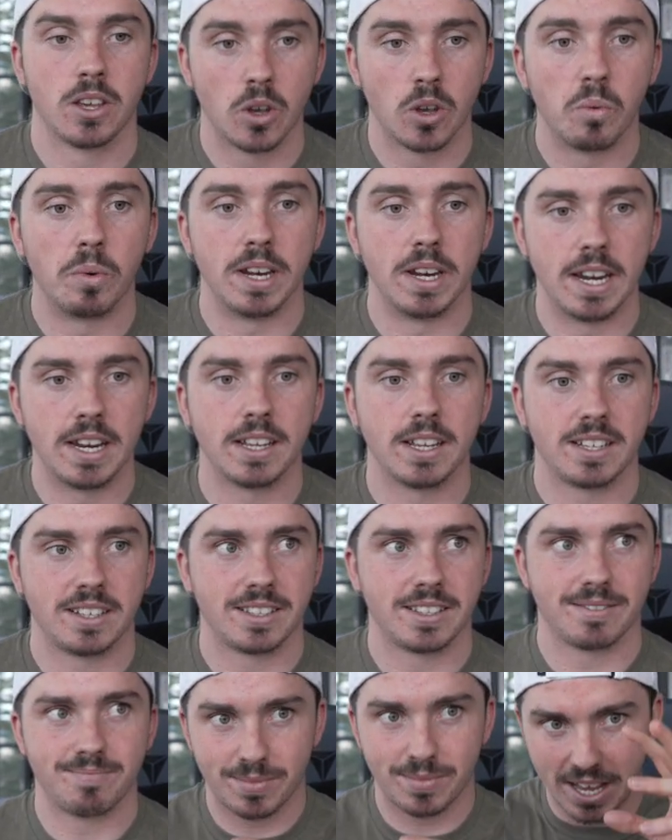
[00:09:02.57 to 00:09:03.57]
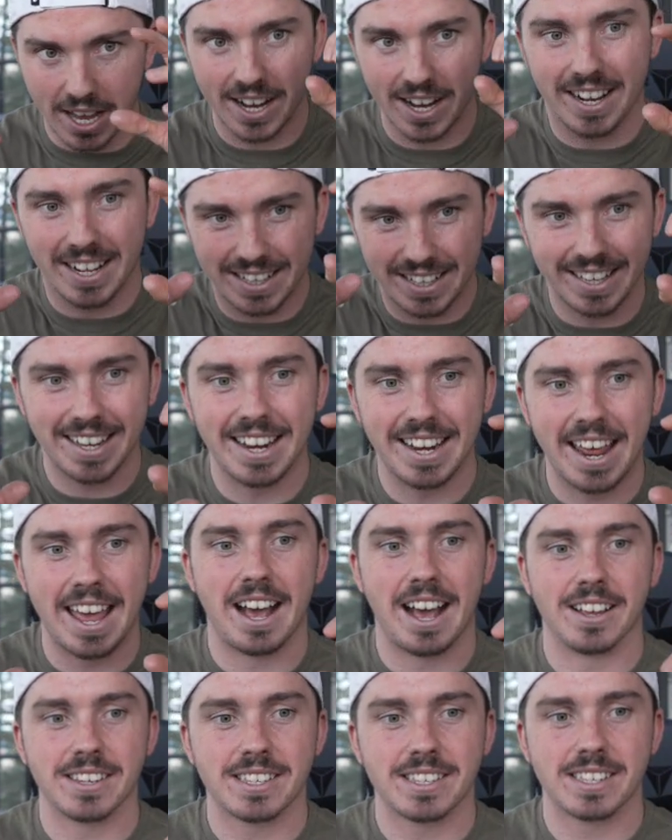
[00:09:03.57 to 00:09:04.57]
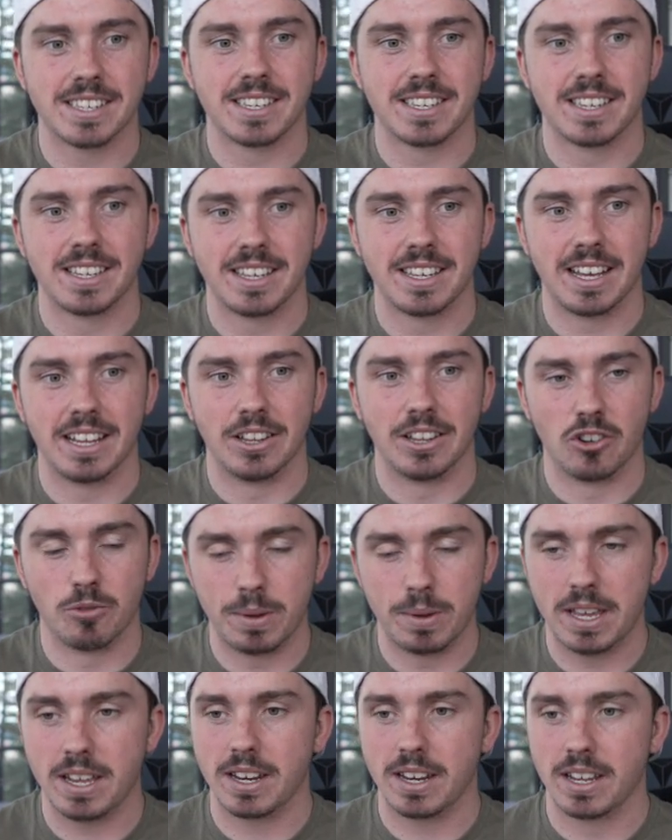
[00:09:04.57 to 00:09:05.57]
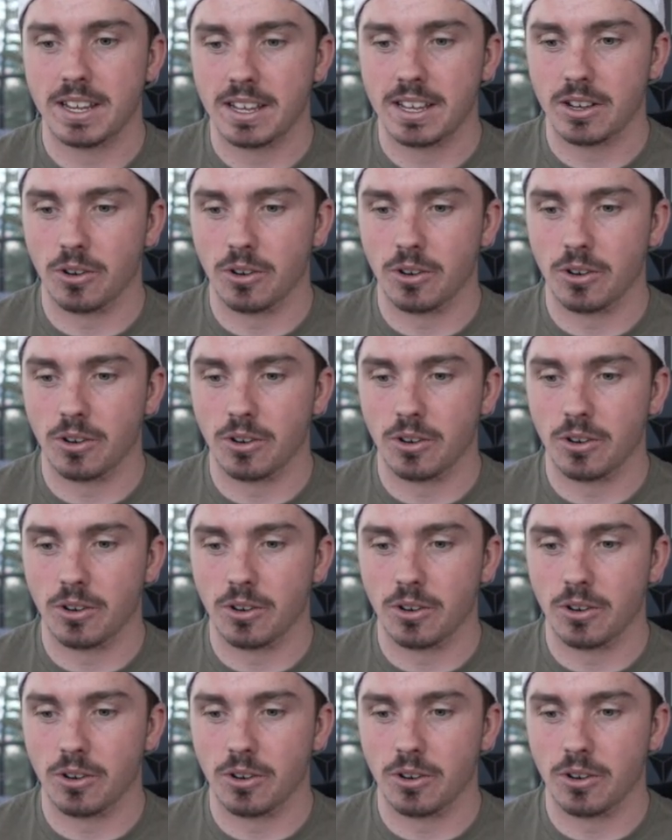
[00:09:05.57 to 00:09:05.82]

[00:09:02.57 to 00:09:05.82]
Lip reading: We need to kind of clean house a little bit,